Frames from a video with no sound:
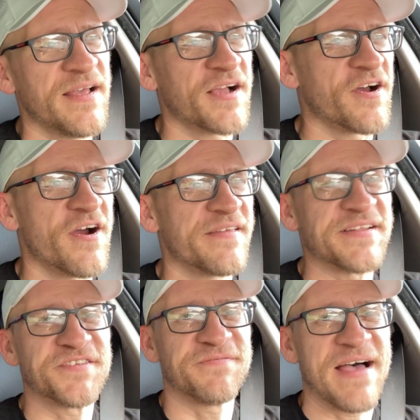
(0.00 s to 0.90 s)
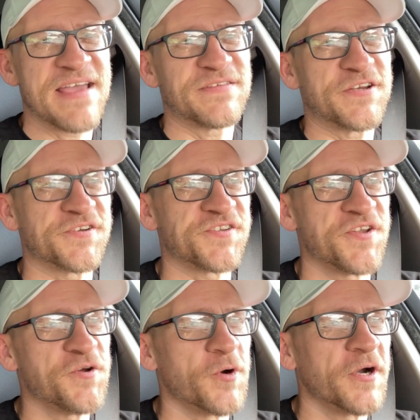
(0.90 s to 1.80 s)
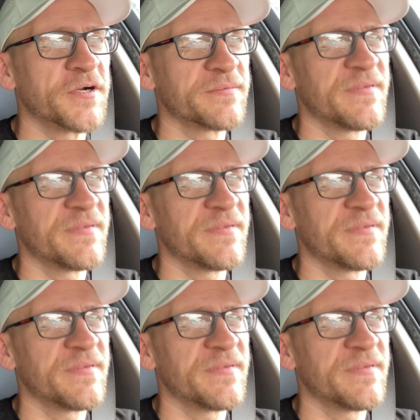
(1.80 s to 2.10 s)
a car that's 5 years newer,